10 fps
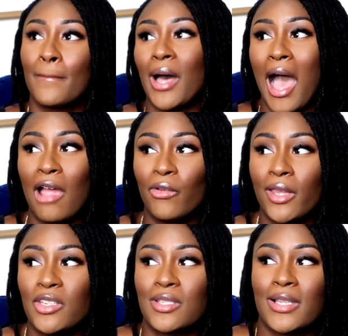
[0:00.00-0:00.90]
But I
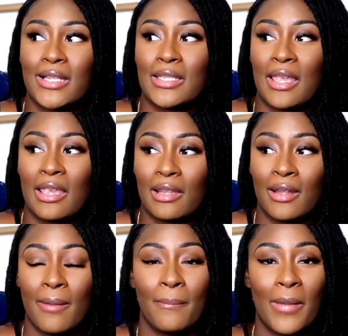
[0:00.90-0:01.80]
really just like to
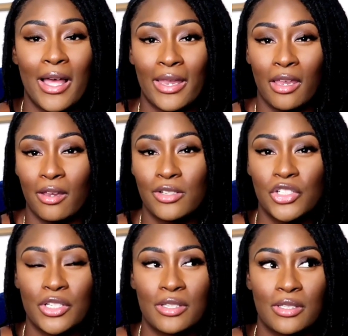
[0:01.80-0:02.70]
let my hair
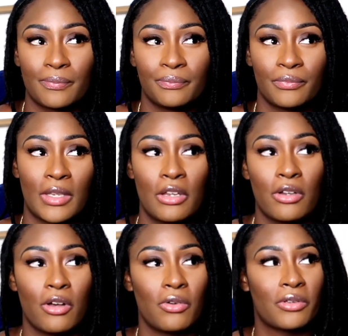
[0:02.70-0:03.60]
just, you
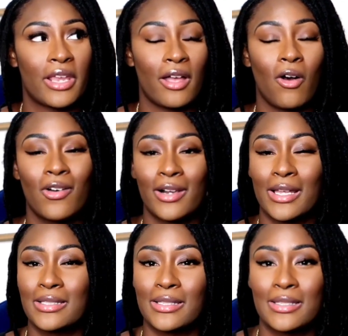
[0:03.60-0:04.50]
know, get all
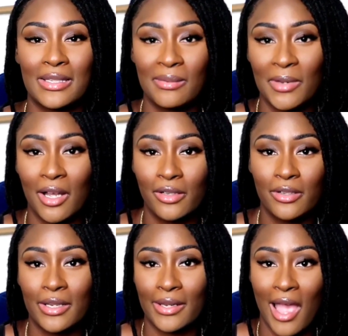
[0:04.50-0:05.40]
nice and steamy under
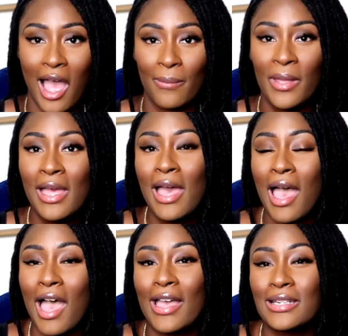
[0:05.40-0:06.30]
the cap.
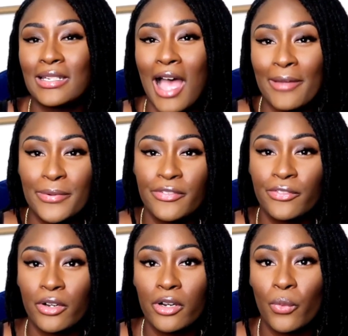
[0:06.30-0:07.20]
And I
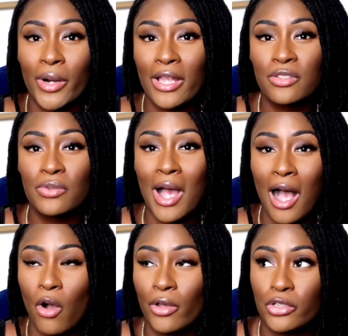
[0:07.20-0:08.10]
prefer when I do
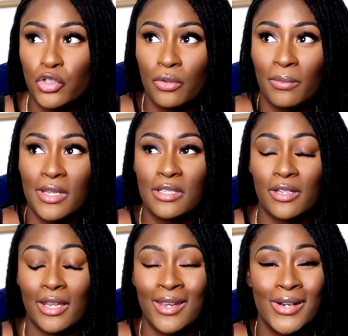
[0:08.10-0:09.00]
hot oil treatments
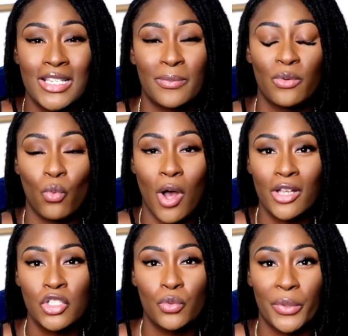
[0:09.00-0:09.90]
on hair that's been
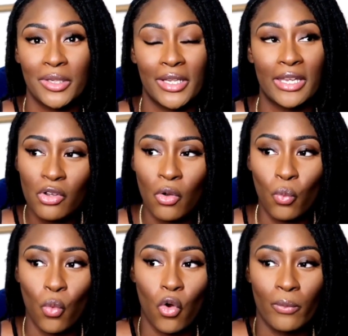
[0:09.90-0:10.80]
washed with like, you know,
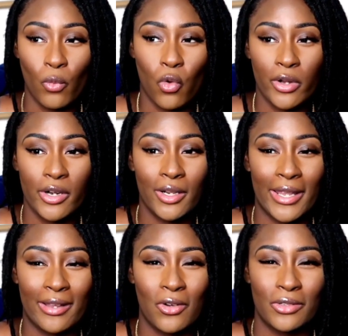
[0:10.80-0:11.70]
warm water,
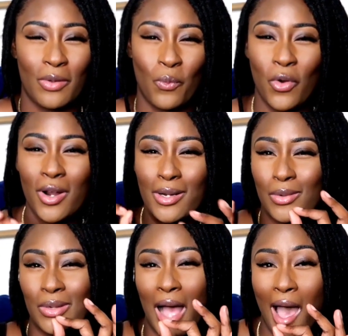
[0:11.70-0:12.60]
like, or more on
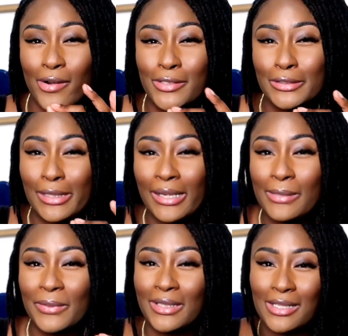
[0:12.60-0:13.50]
the hotter
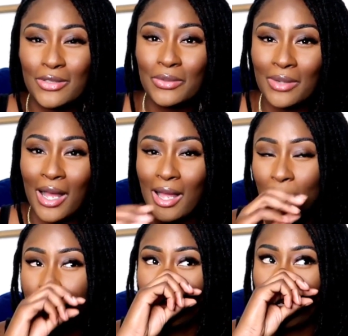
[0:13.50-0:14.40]
side, but not too
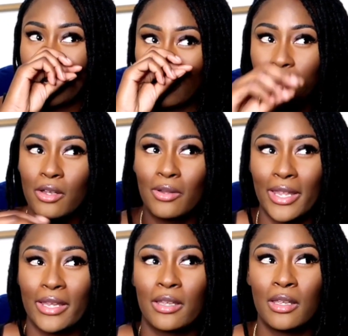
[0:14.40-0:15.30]
hot, but like, you know,
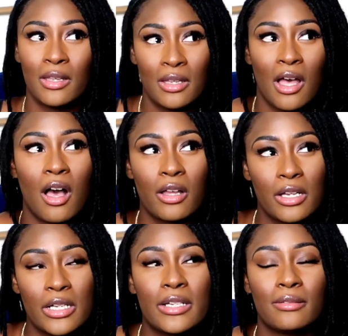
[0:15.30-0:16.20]
like a
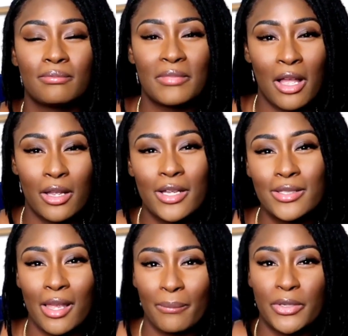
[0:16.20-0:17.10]

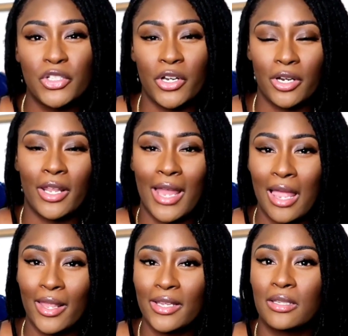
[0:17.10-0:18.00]
good temperature. Like
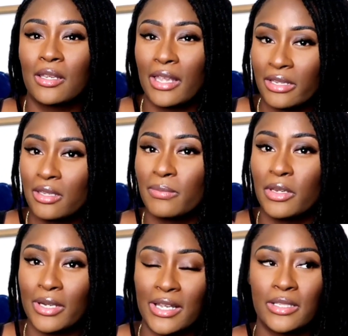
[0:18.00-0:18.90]
I like it to
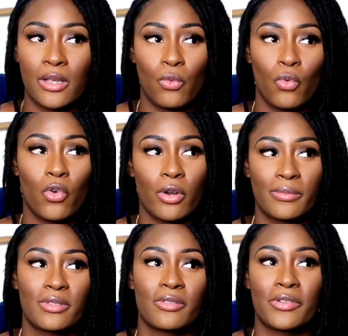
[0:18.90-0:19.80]
be nice and
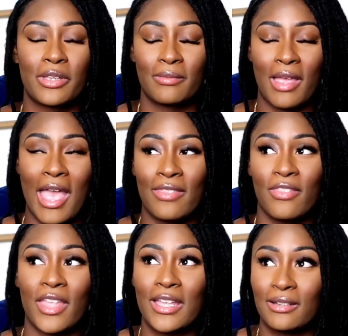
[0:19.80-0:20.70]
warm, so,
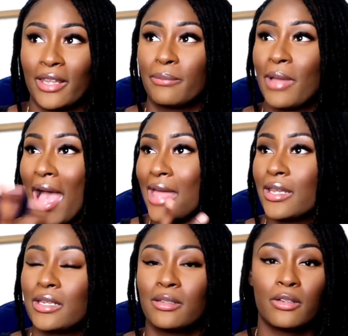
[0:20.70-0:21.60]
and then like add
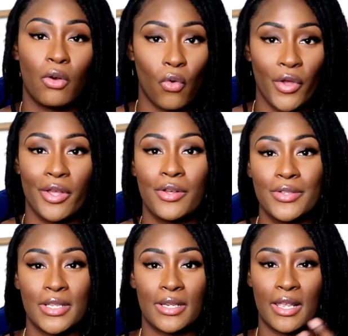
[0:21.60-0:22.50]
in the
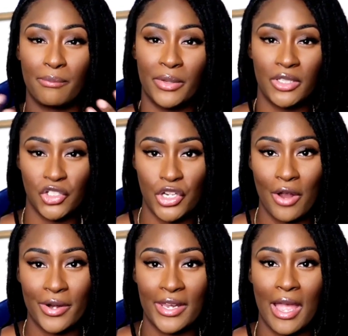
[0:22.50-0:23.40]
oils and then put the
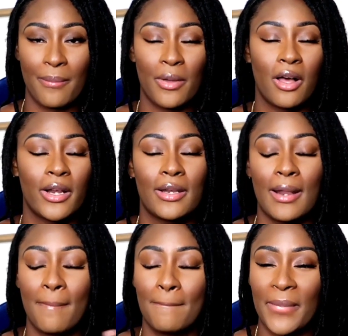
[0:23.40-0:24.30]
shower cap on and
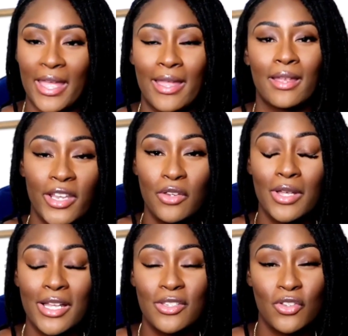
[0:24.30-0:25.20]
then bang. Thank you
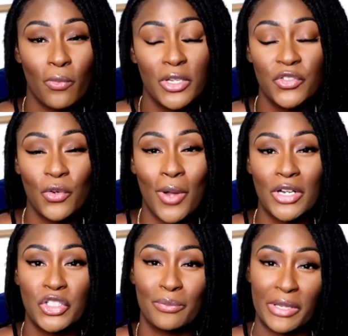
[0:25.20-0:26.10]
guys so much for
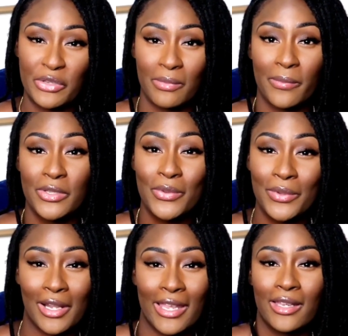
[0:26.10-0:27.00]
watching. Please remember to
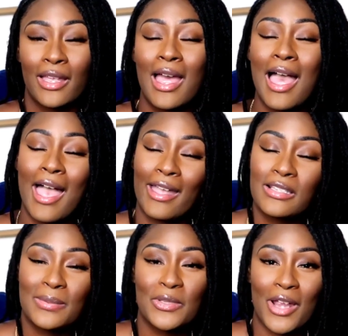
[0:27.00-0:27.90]
like and
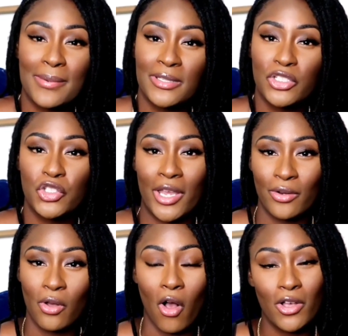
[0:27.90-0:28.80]
subscribe to this
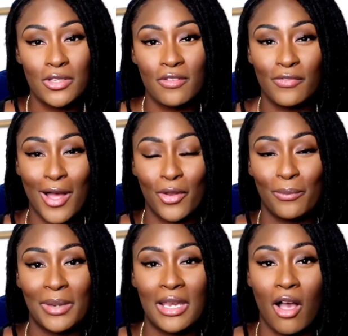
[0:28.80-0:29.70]
channel. Also follow
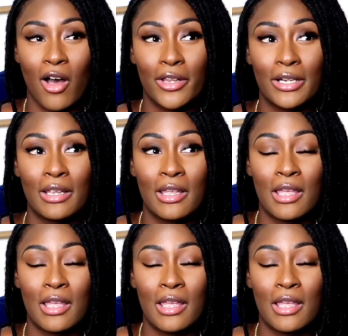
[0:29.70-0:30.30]
me on